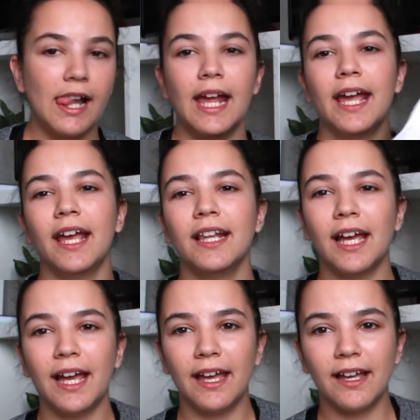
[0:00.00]
And
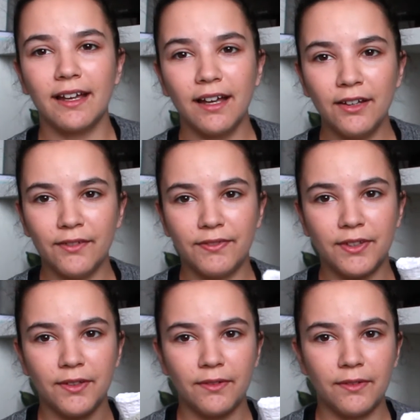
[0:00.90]
I got a
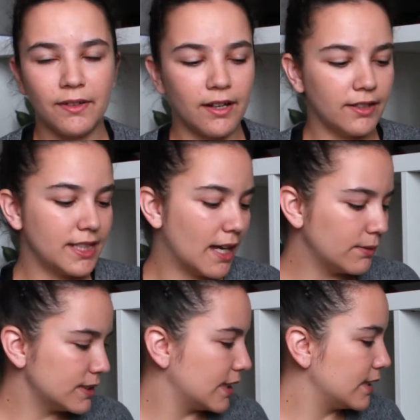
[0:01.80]
few
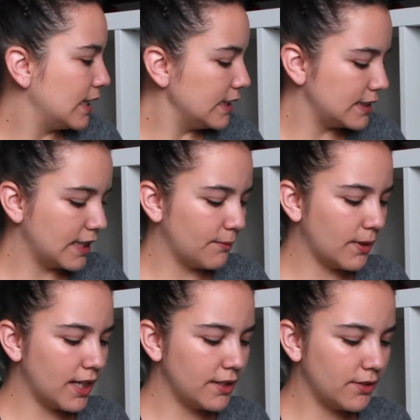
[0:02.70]
towels like this, and
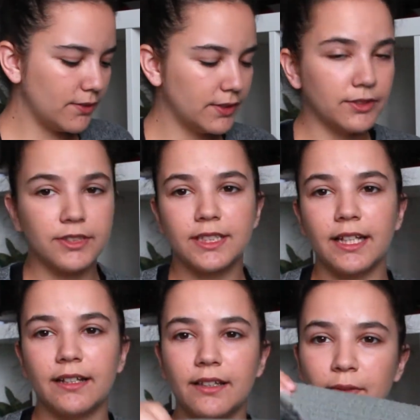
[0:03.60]
what I do, they're just
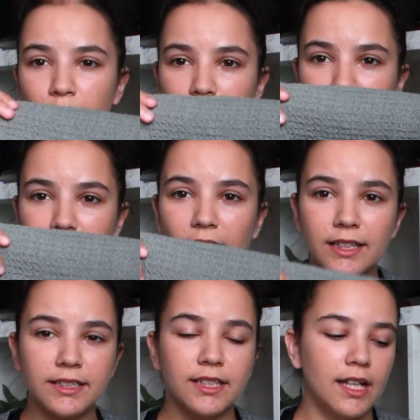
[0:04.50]
like little
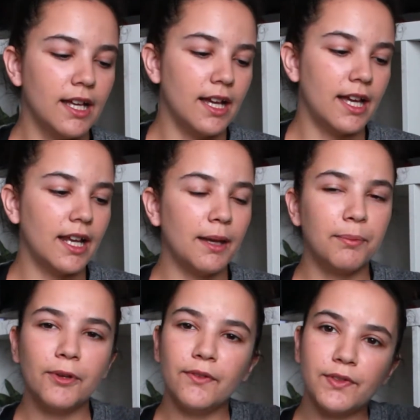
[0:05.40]
washcloths, and I
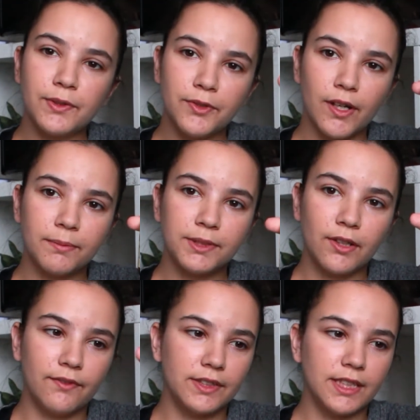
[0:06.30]
put a few drops
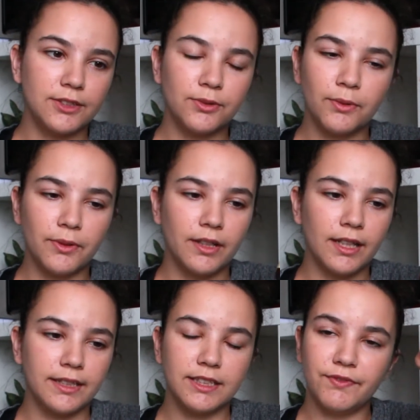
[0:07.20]
of essential oil
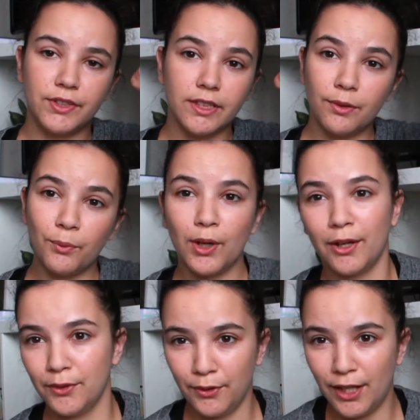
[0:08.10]
like this vanilla
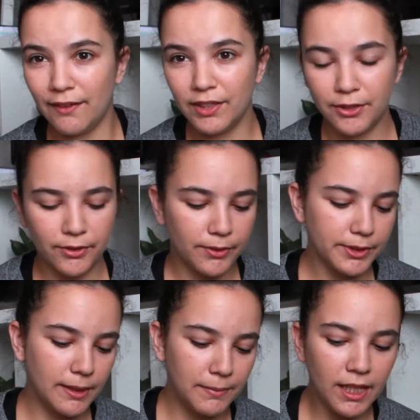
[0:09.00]
one or lavender or
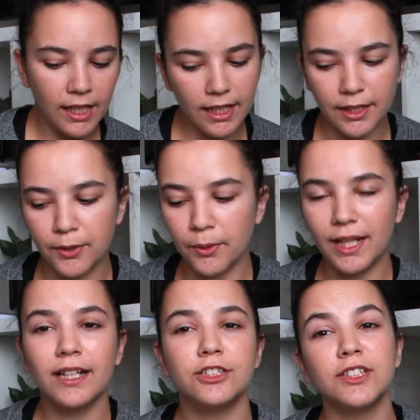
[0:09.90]
something, and I throw
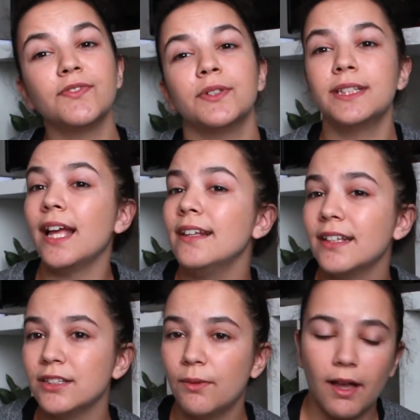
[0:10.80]
that just for scent
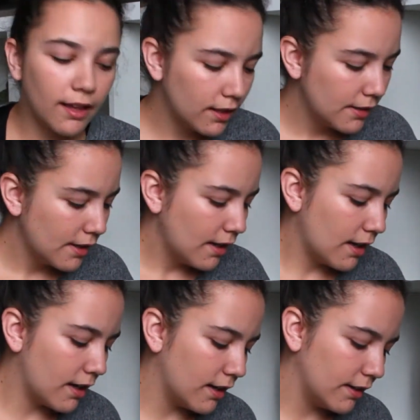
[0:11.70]
as well
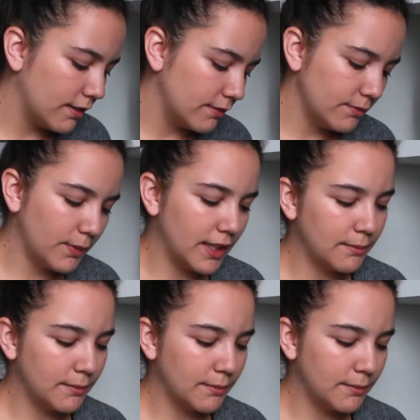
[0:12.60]
when